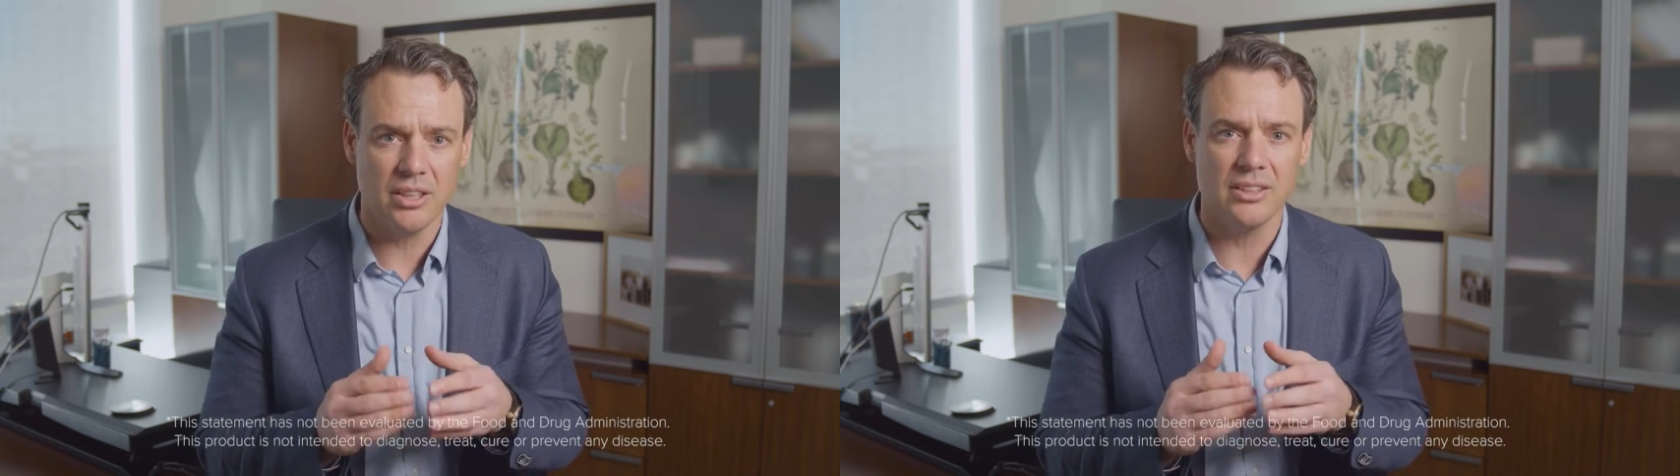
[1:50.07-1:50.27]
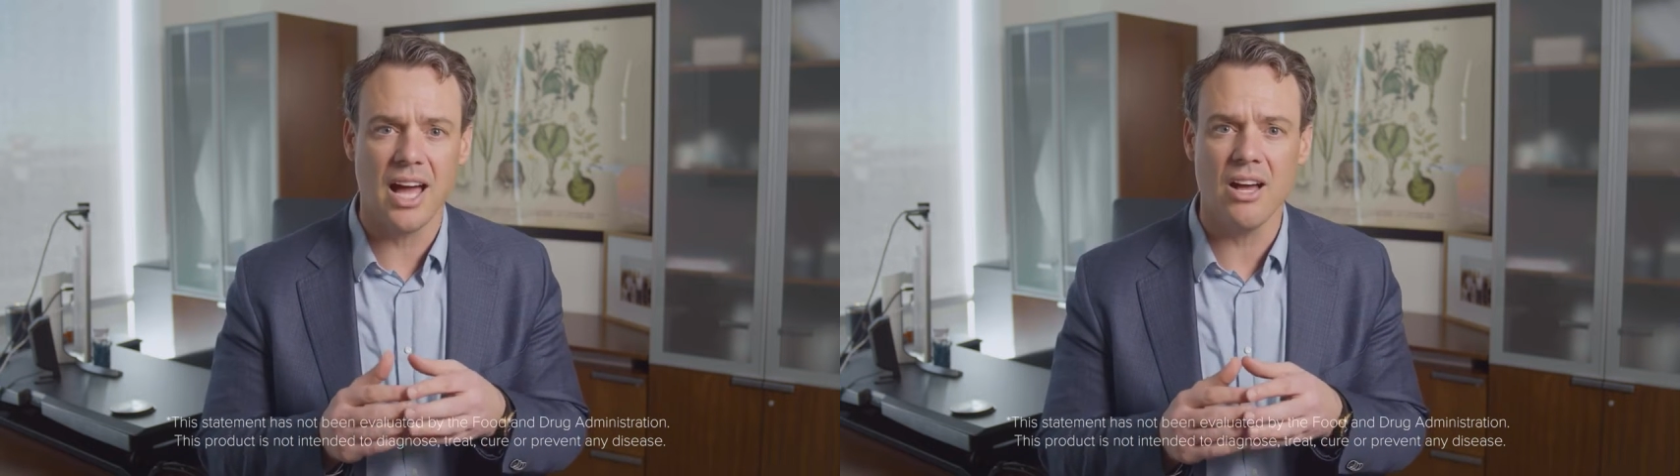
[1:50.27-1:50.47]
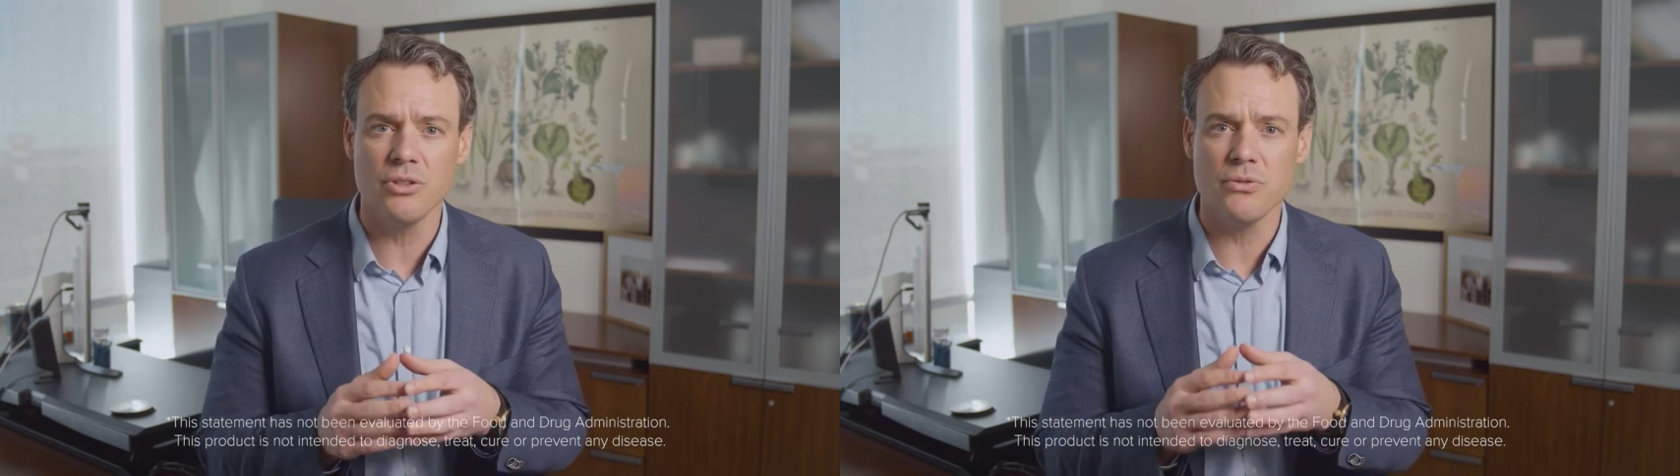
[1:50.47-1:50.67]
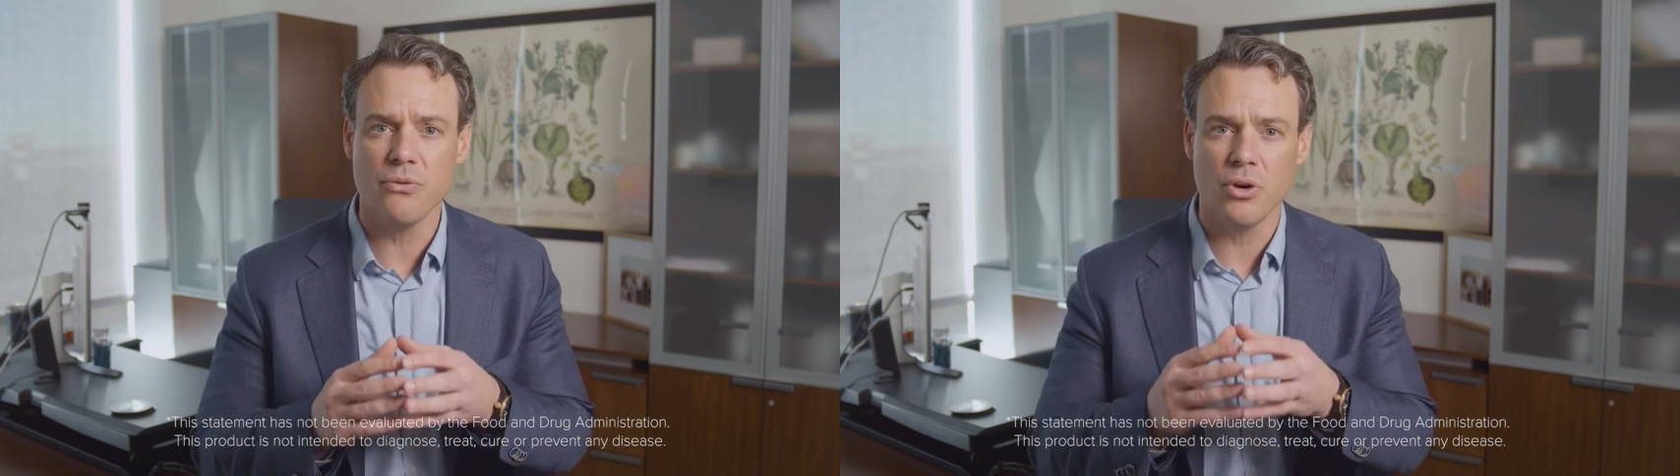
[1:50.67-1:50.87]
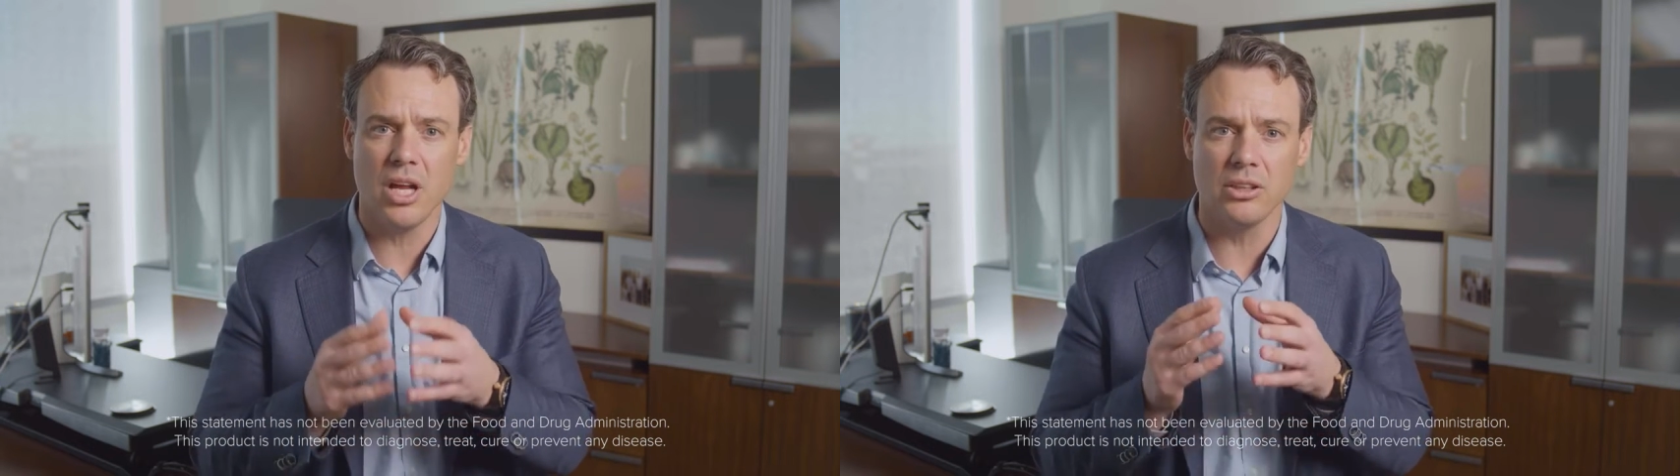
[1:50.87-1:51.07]
it allows
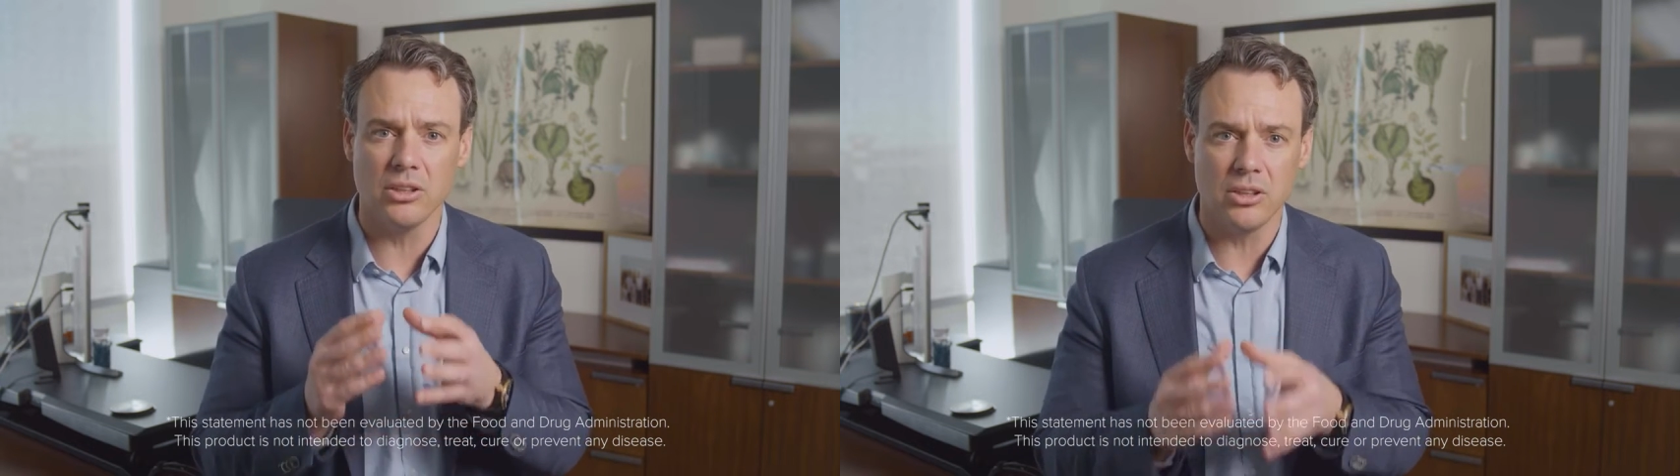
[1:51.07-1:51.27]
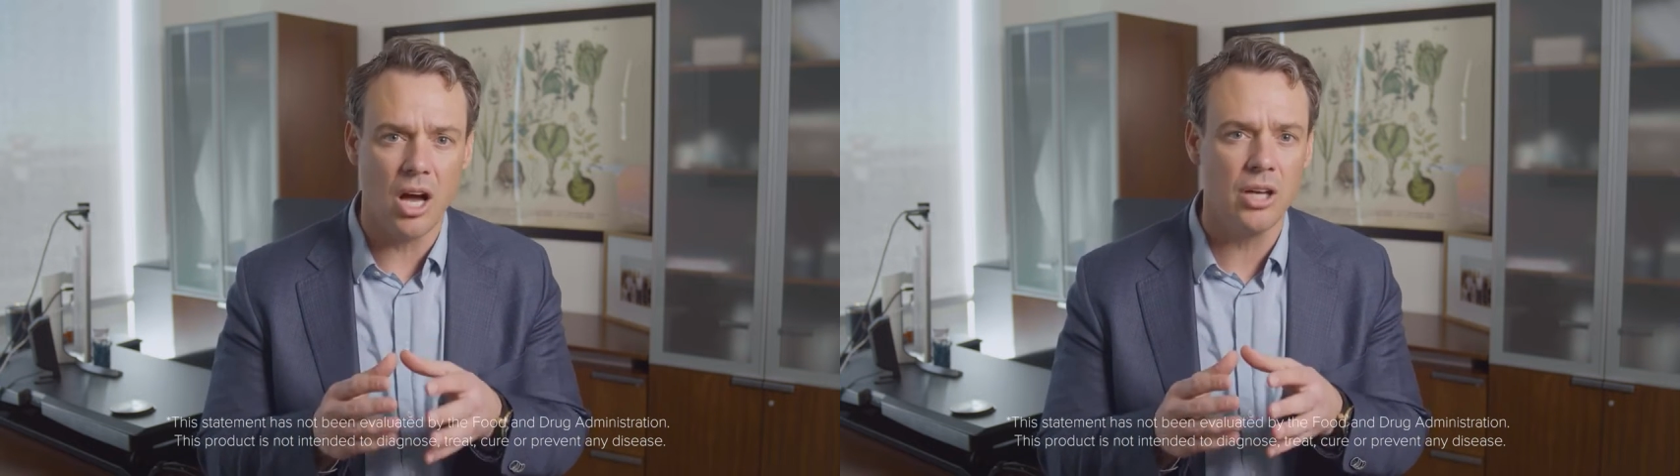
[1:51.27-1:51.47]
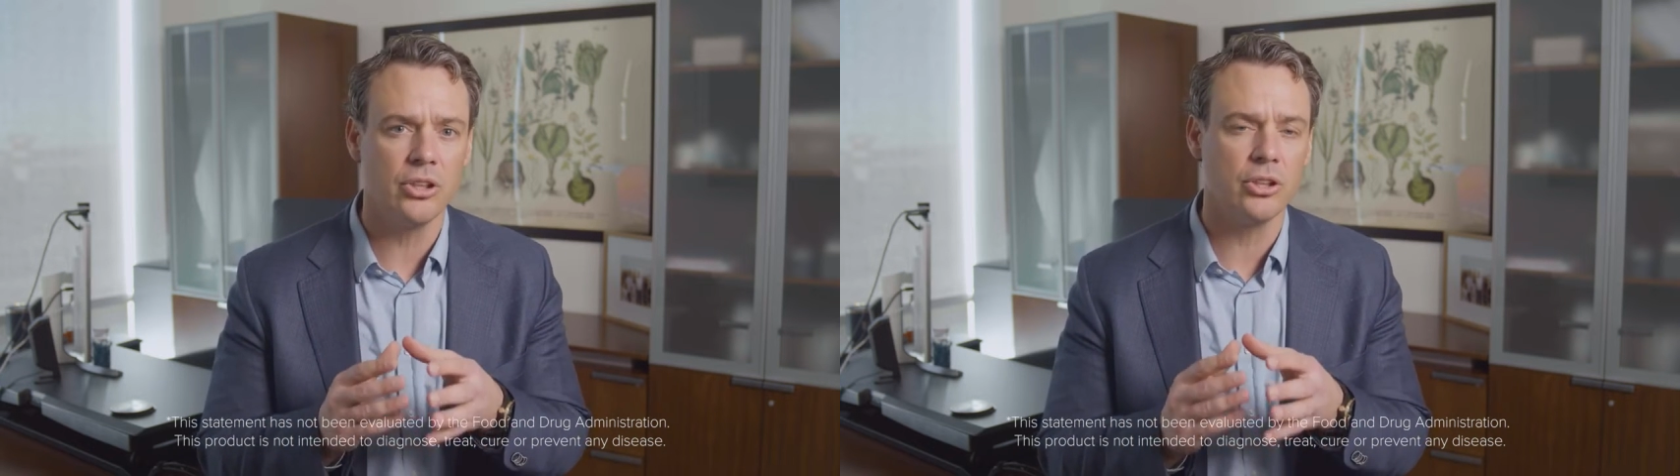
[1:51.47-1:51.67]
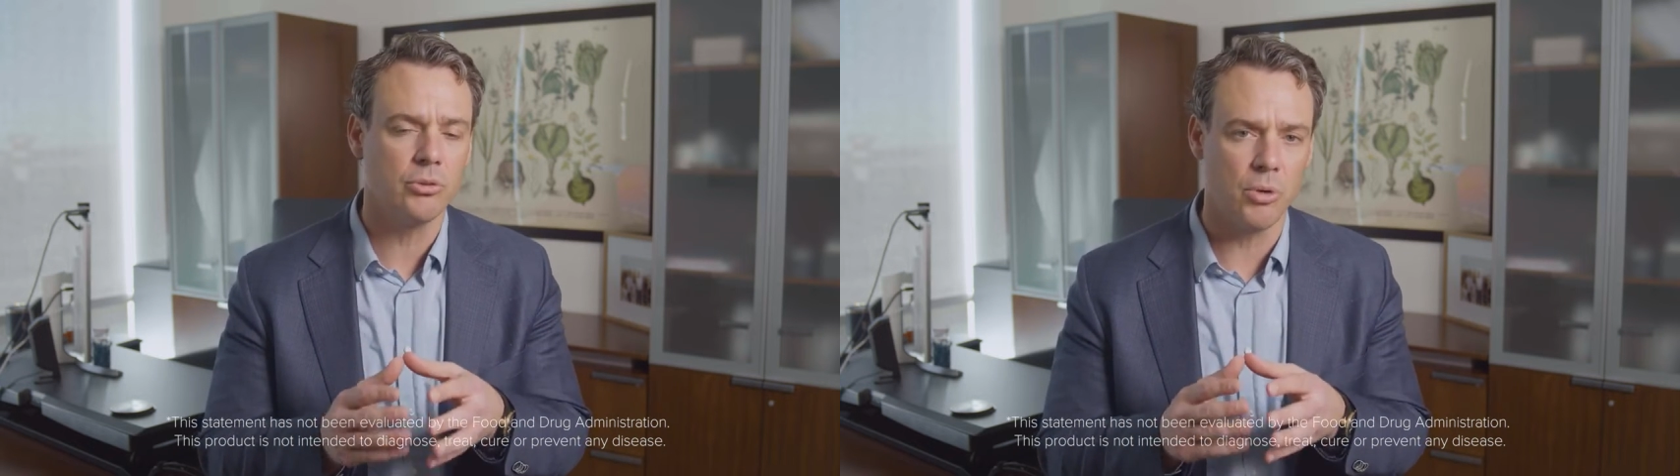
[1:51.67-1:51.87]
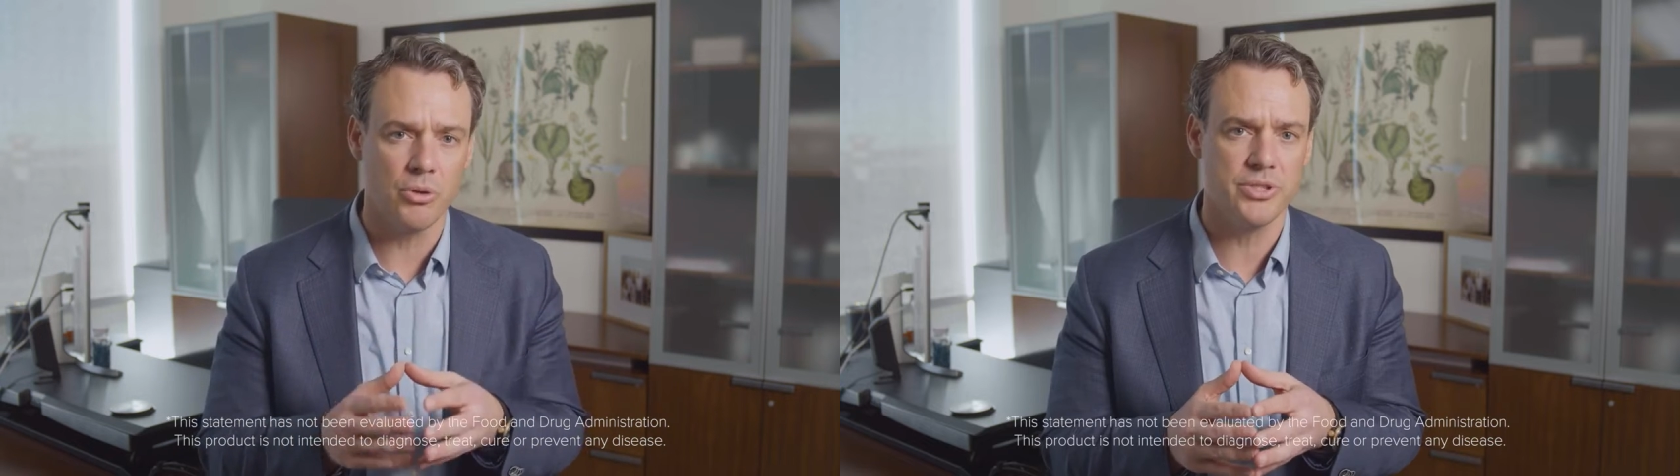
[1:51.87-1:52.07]
for a longer
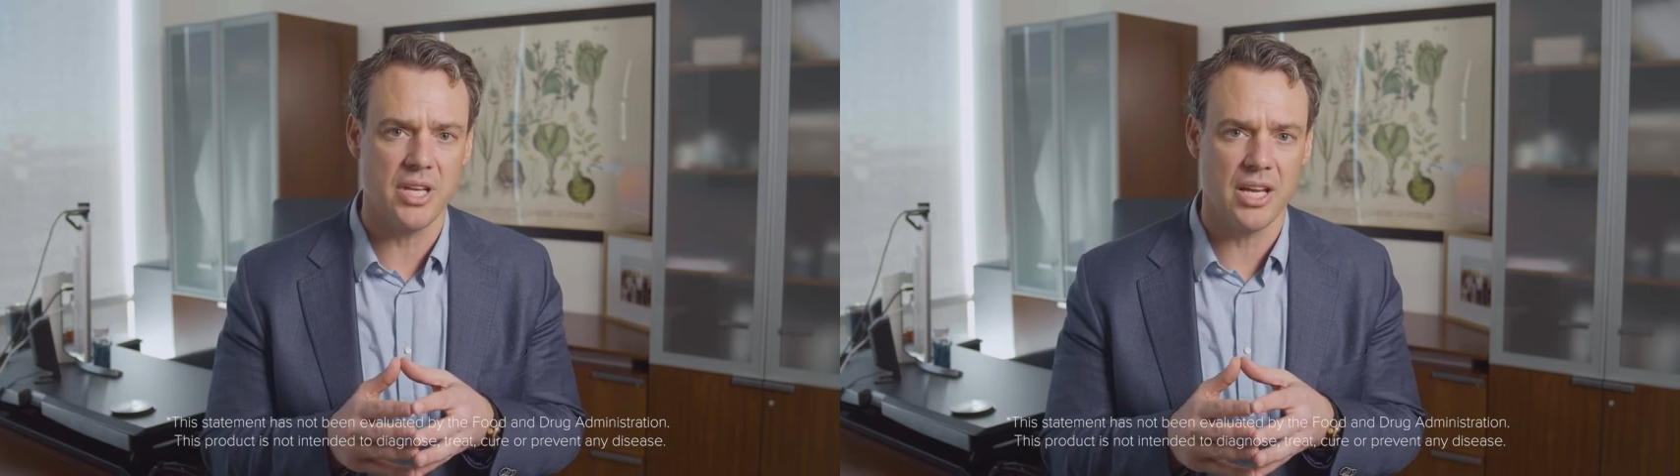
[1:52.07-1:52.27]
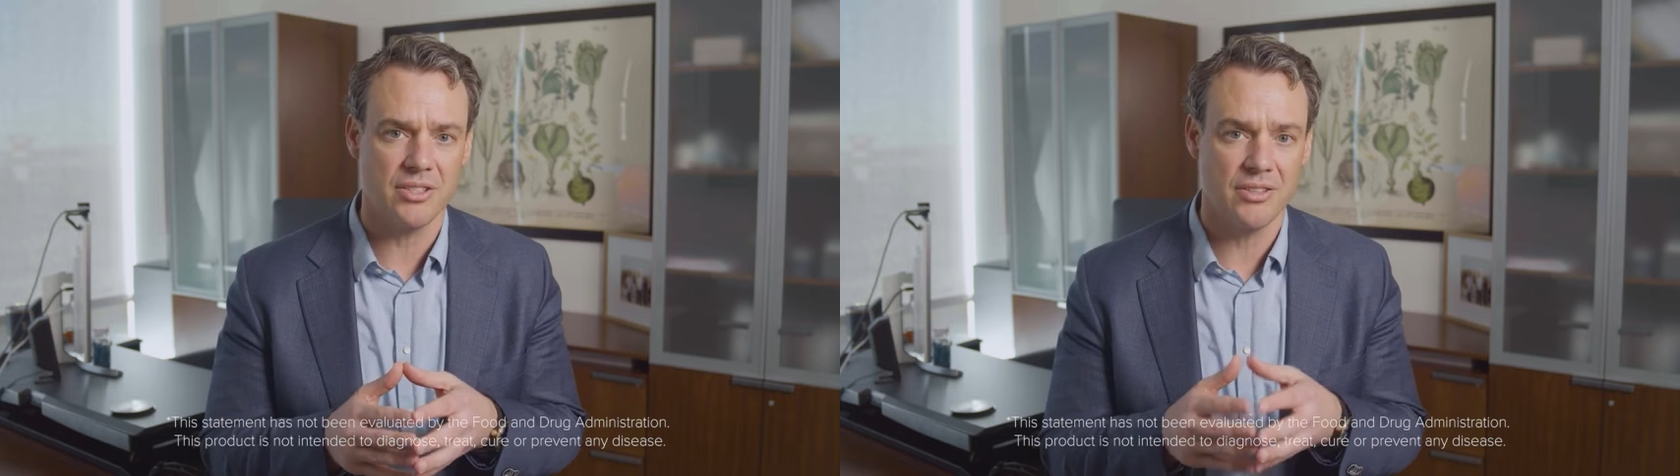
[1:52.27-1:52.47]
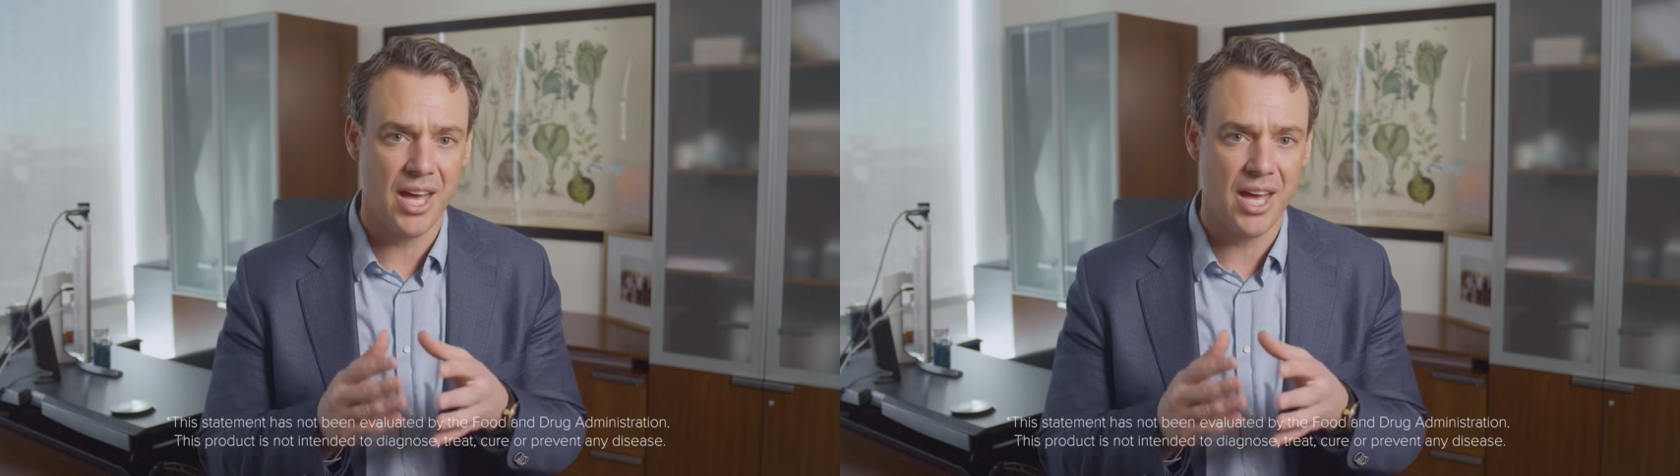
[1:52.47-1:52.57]
growth stage,